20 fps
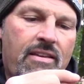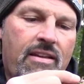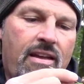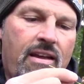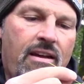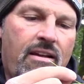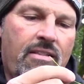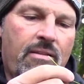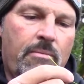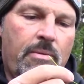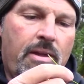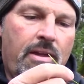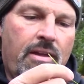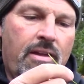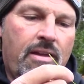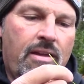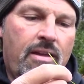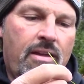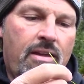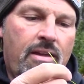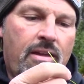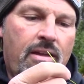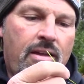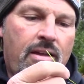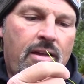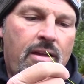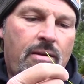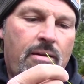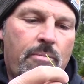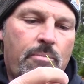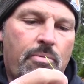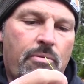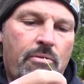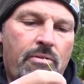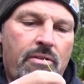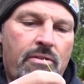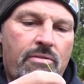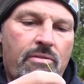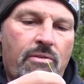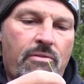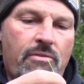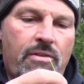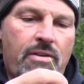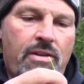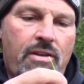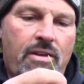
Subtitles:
Now let me pull this over